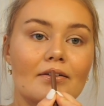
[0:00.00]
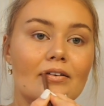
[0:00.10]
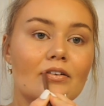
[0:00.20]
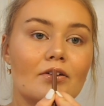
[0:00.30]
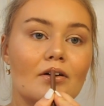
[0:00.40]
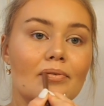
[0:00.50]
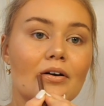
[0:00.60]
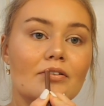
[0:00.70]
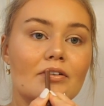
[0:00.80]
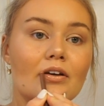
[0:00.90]
I just try to
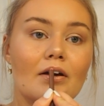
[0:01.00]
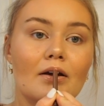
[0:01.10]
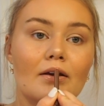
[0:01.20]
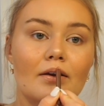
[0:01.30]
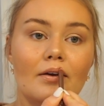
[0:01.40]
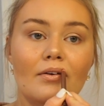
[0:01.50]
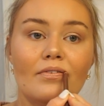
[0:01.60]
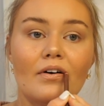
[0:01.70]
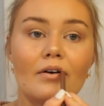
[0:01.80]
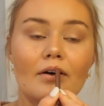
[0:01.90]
post cute
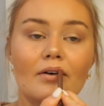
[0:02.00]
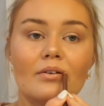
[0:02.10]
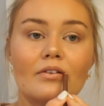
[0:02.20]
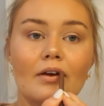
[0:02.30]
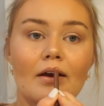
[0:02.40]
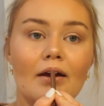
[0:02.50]
photos,